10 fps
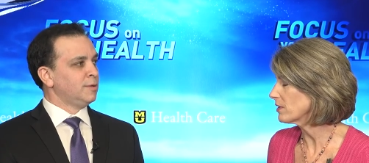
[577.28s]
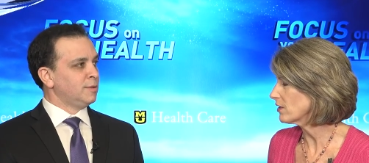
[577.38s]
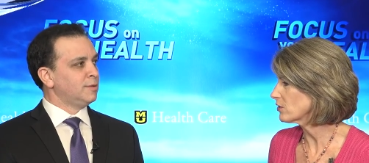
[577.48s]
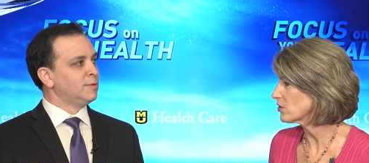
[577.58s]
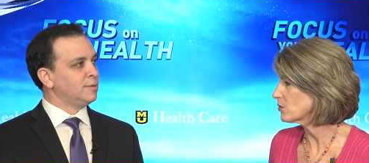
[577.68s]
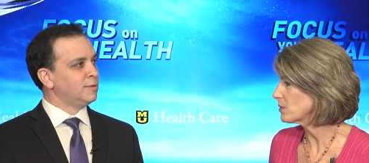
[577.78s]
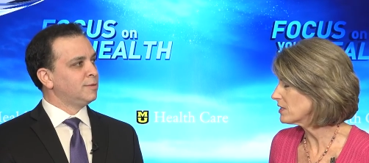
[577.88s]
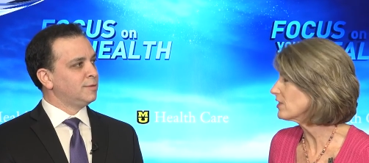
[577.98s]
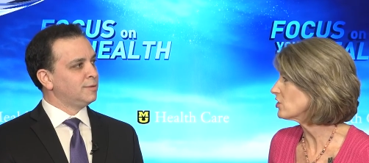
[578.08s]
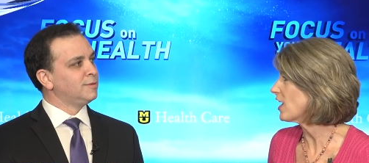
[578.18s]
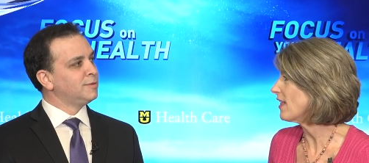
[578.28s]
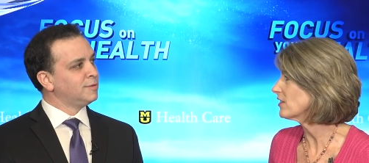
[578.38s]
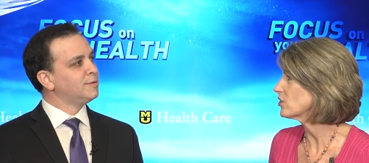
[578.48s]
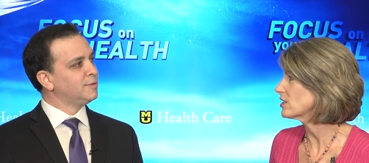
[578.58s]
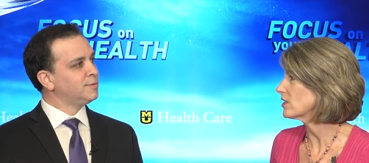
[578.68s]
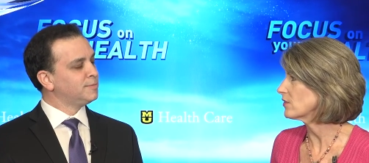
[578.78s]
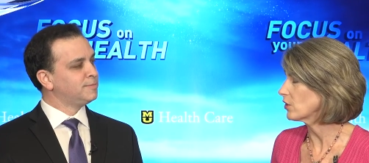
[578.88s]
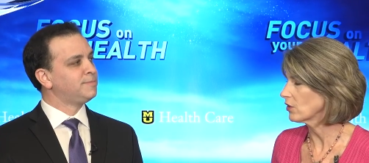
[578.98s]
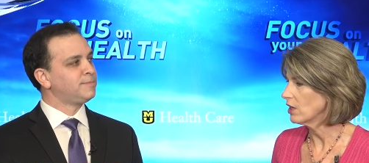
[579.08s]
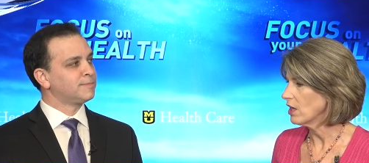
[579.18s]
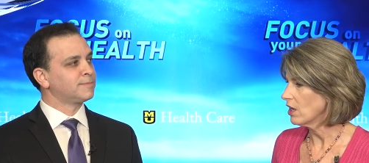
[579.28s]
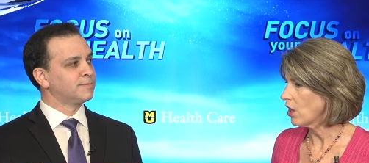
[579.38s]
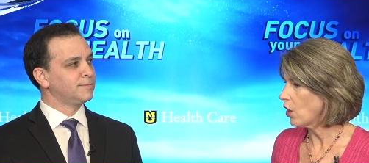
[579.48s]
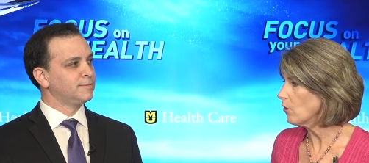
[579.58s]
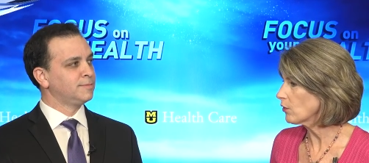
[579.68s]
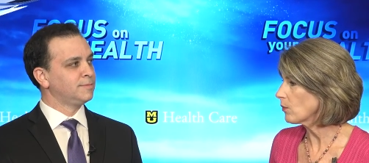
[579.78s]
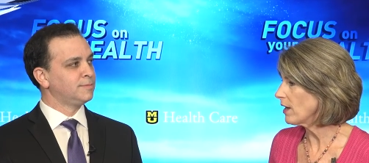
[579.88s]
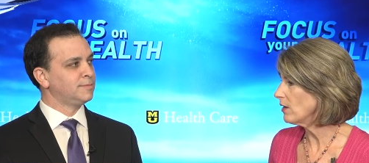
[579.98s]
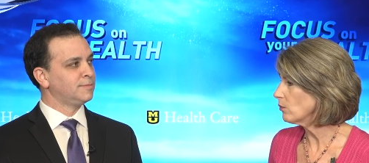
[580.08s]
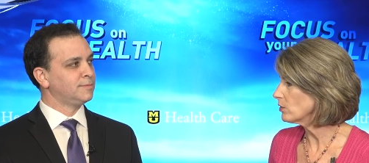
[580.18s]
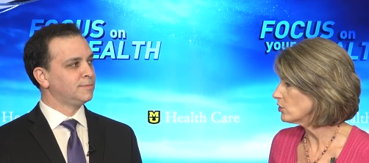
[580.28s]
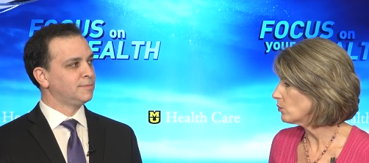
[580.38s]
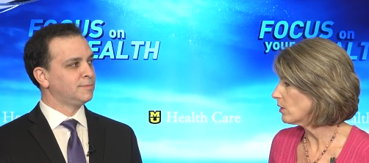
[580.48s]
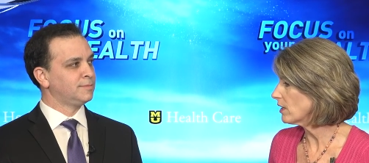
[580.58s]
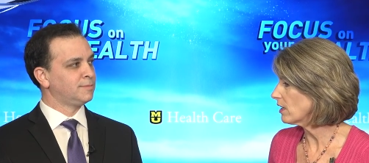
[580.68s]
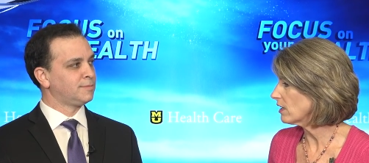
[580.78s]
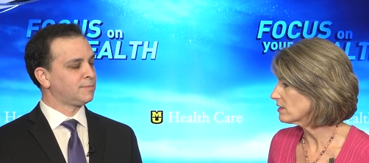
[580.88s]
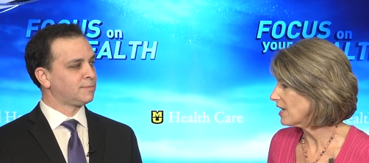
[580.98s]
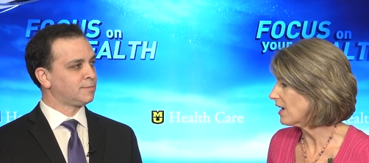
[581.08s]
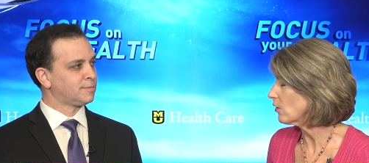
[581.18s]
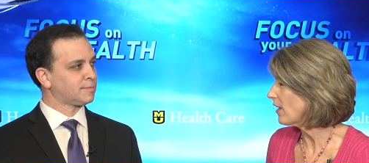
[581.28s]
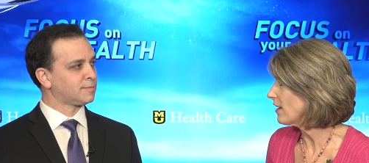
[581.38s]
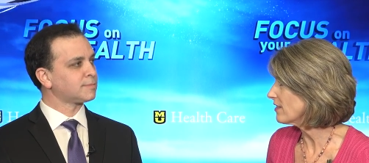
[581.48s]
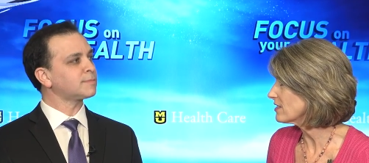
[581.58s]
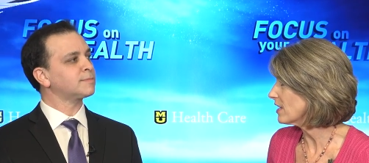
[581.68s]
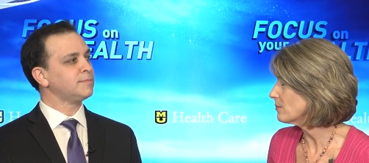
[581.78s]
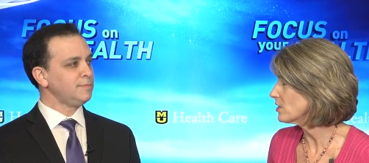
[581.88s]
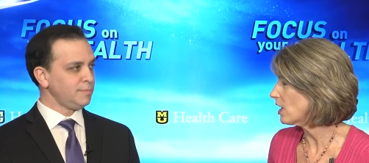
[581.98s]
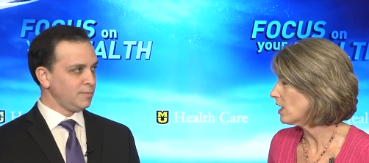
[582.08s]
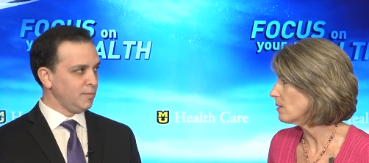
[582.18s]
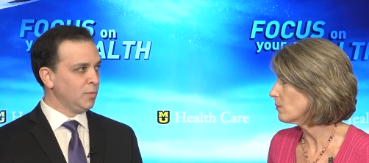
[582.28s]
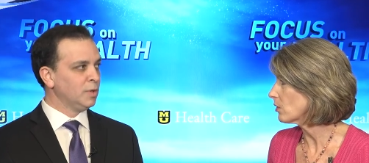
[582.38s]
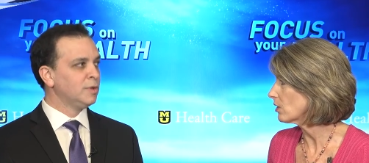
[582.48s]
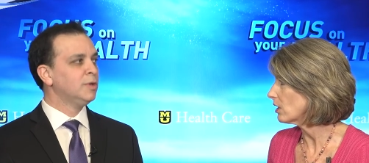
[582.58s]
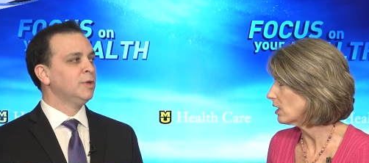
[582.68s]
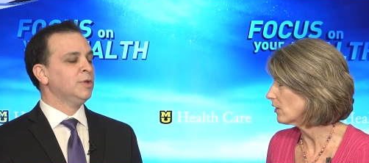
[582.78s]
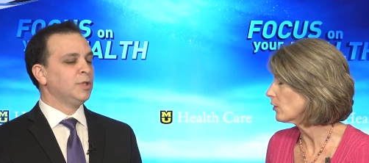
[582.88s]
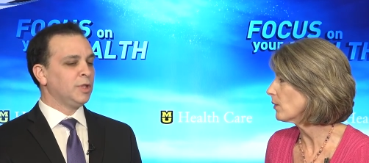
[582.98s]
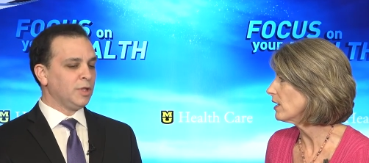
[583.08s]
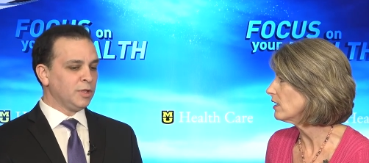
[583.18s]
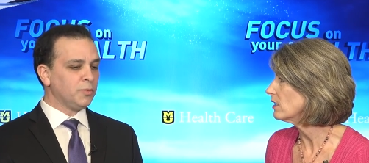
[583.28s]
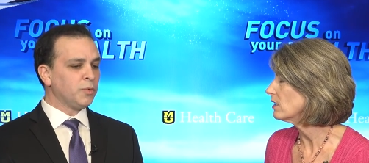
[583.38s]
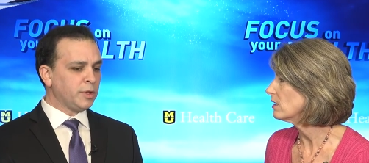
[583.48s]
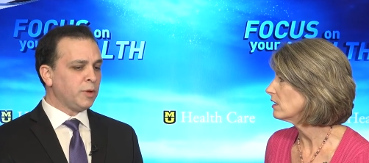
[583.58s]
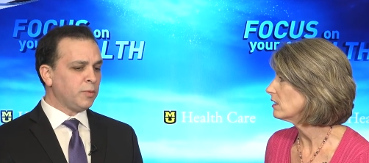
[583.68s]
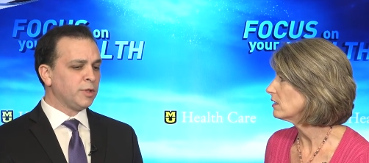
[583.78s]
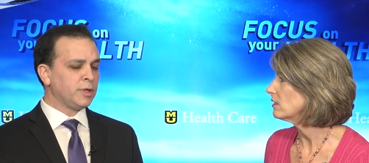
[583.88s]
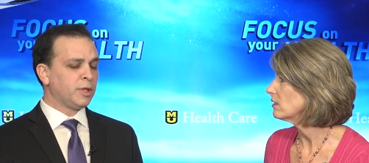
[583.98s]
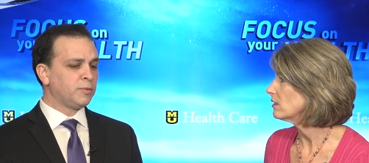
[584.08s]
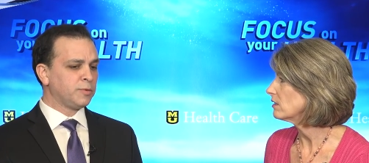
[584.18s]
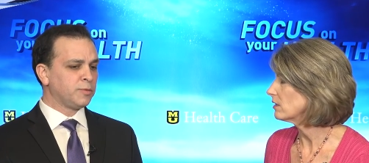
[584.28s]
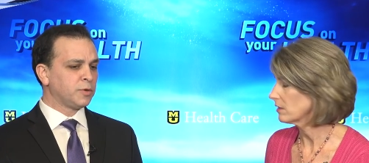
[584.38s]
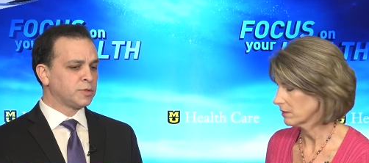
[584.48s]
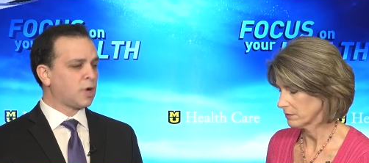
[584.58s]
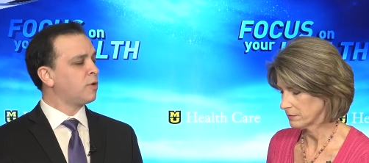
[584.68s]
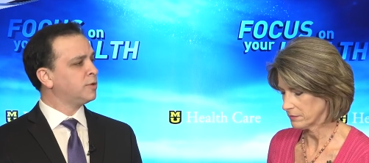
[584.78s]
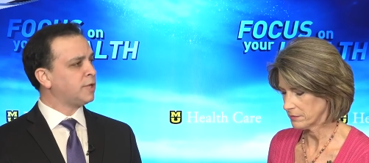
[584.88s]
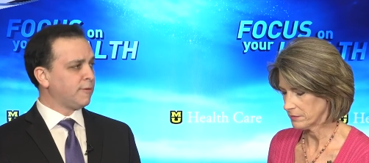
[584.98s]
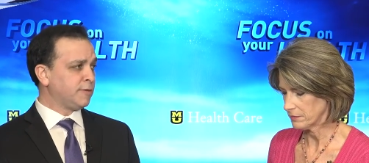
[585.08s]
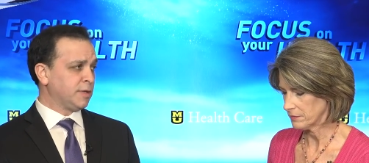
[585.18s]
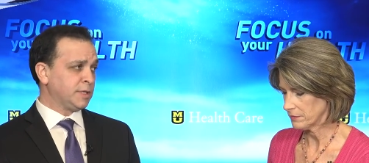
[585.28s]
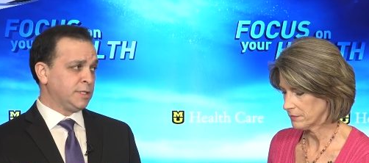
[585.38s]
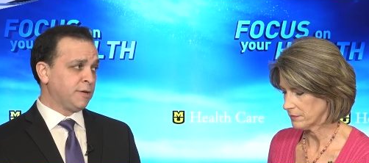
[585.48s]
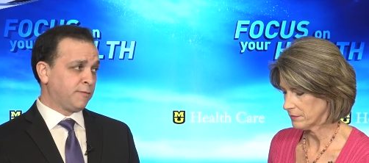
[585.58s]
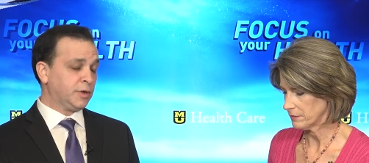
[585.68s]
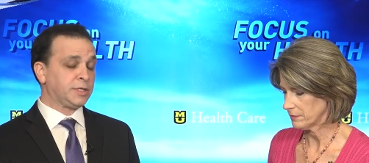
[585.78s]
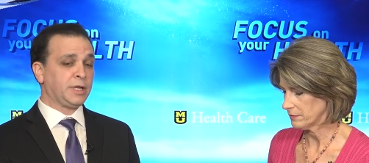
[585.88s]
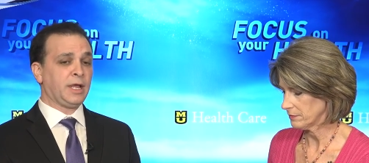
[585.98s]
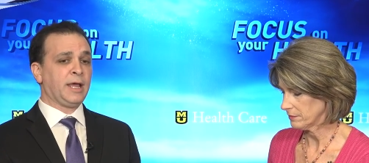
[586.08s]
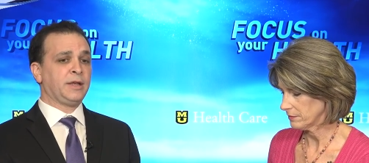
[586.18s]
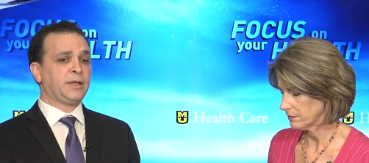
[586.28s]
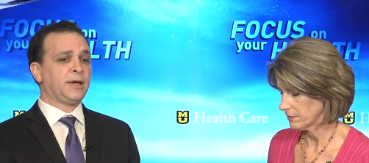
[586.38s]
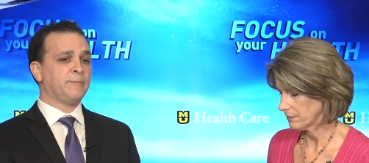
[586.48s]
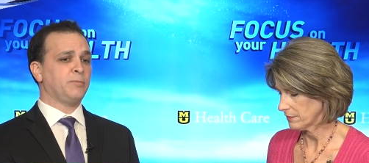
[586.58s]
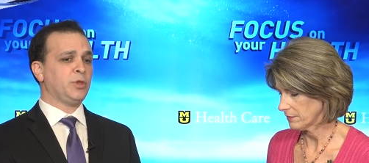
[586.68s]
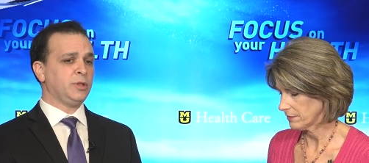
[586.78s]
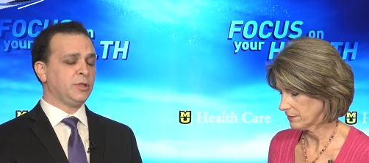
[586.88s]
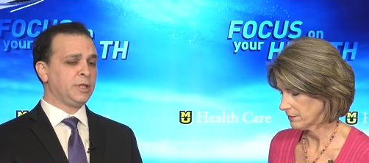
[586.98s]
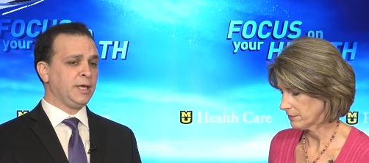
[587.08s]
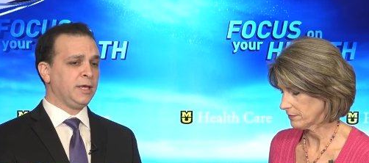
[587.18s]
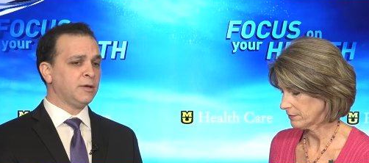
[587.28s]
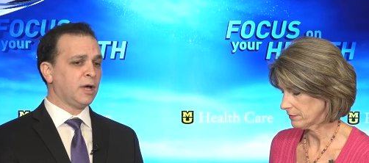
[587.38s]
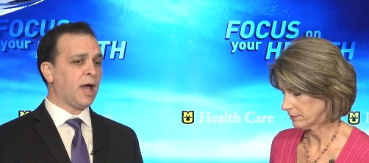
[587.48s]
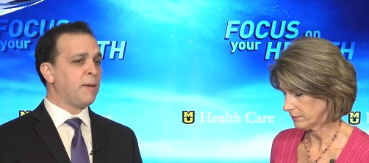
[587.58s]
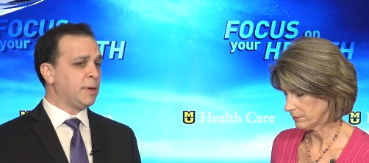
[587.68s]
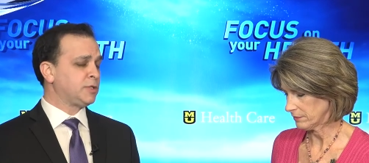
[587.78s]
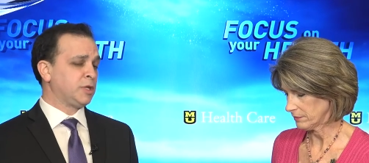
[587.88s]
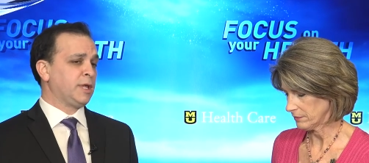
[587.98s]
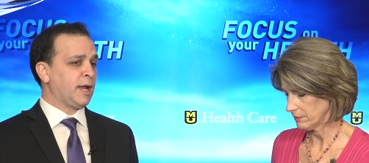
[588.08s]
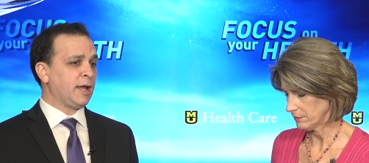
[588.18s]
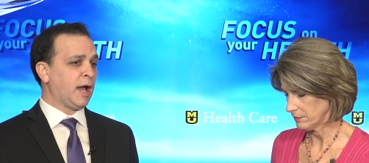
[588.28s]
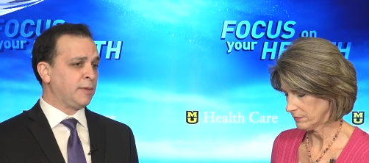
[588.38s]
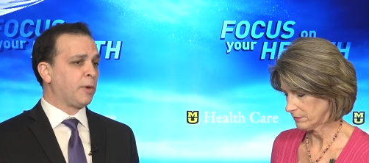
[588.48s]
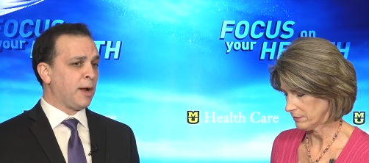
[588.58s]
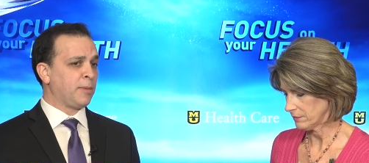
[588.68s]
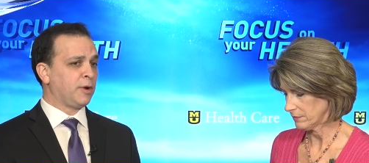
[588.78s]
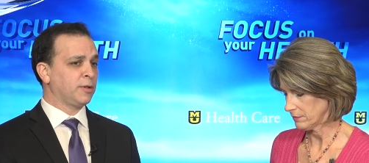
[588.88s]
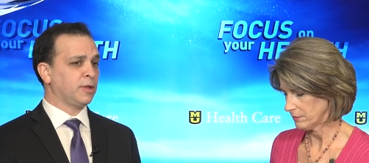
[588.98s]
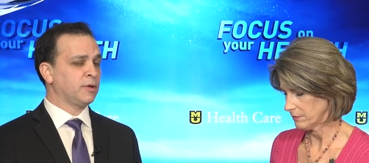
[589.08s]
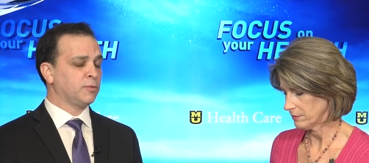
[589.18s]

Speaker 1: there's specific challenges if you're overweight. Would you want to tackle that at the same time or underweight?
Speaker 2: They, they really, they re those are definitely different. And and uh, the I mentioned that I, I primarily